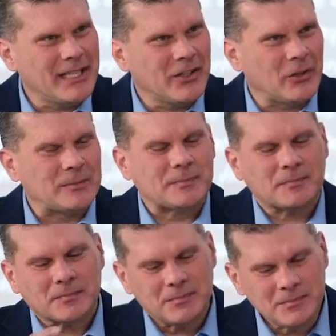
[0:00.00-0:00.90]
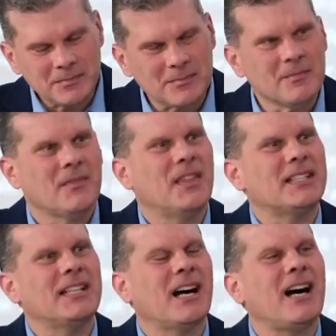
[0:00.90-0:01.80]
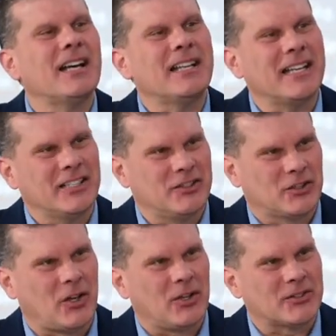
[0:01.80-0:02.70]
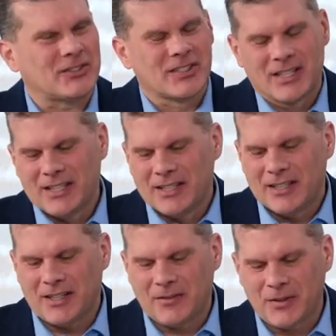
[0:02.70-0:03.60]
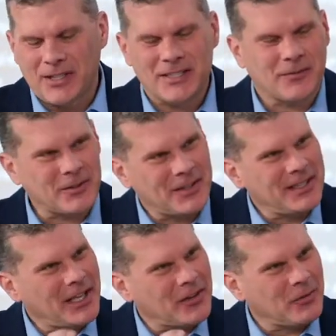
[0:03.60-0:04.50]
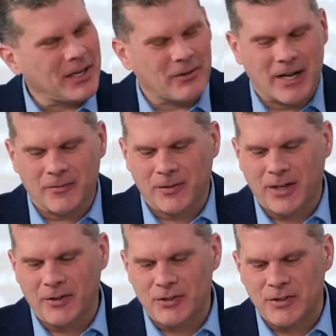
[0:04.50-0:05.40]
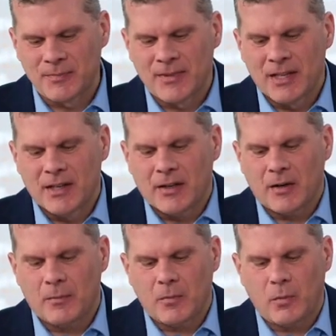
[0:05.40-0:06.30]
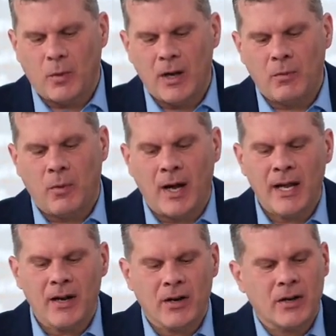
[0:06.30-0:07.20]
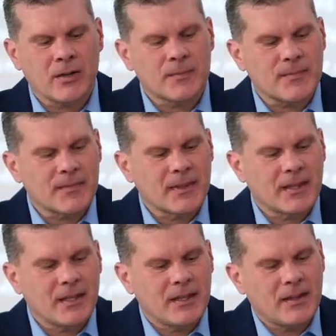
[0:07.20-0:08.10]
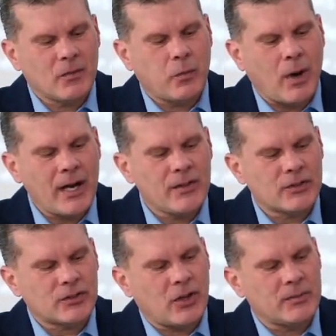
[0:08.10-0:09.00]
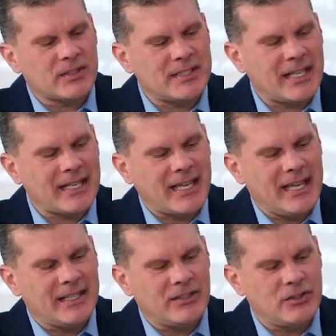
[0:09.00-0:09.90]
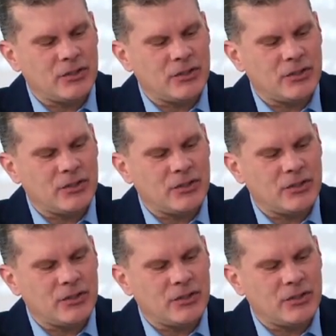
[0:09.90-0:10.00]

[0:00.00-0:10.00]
hill that God exalts, uh, very different than the other way around for others. Uh, why, why, are, why are the Psalms dedicated